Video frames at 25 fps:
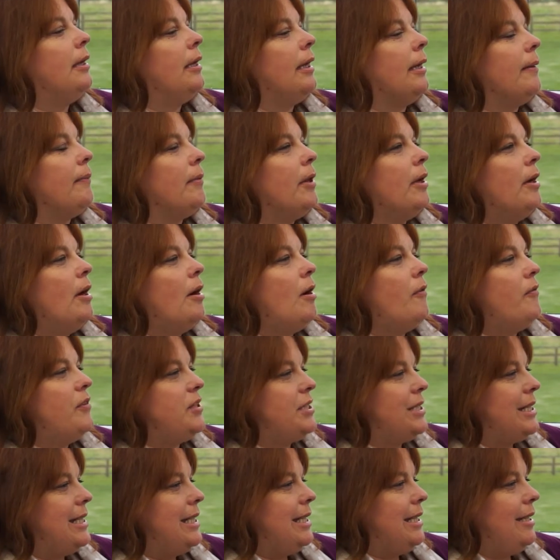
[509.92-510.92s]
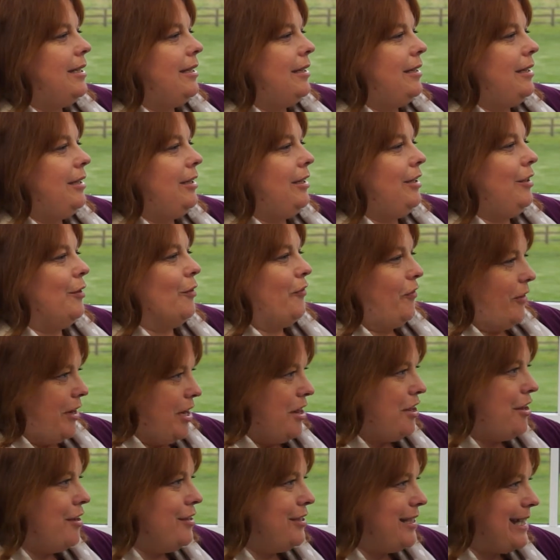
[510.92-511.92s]
Yeah. Obviously, you're very
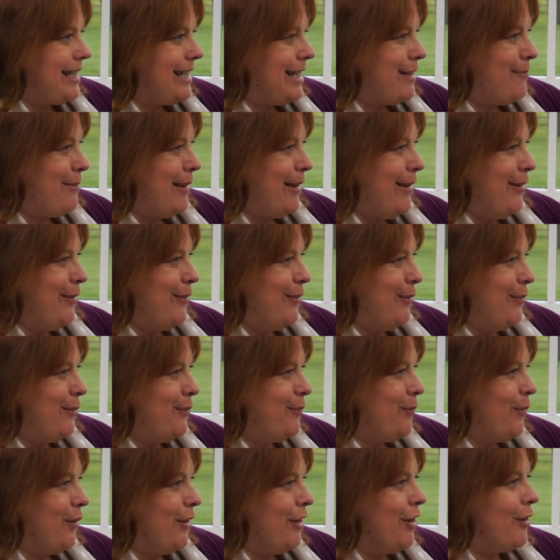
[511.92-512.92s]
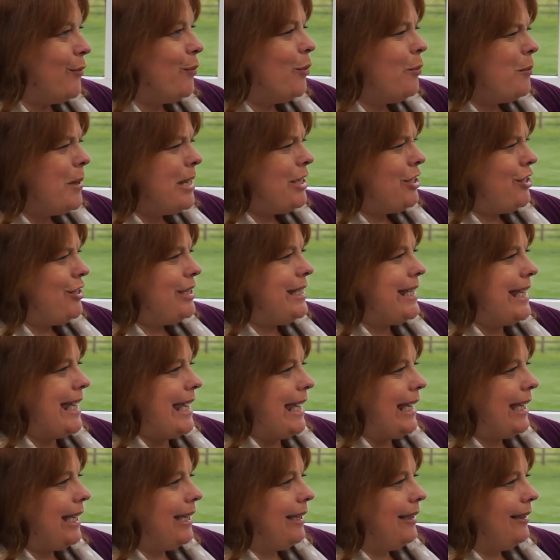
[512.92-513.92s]
enthusiastic about your work. What makes you
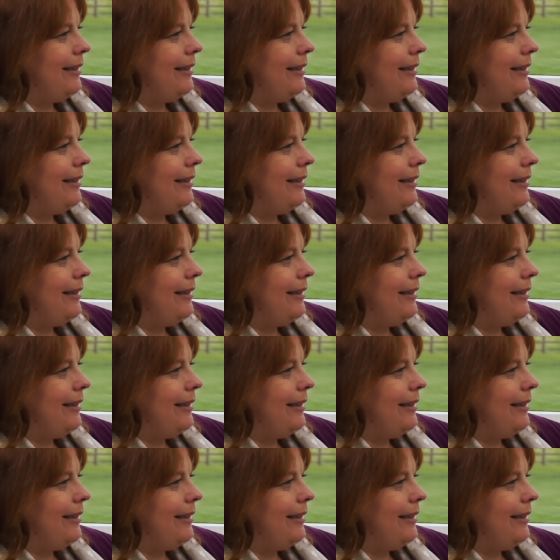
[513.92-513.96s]
tick?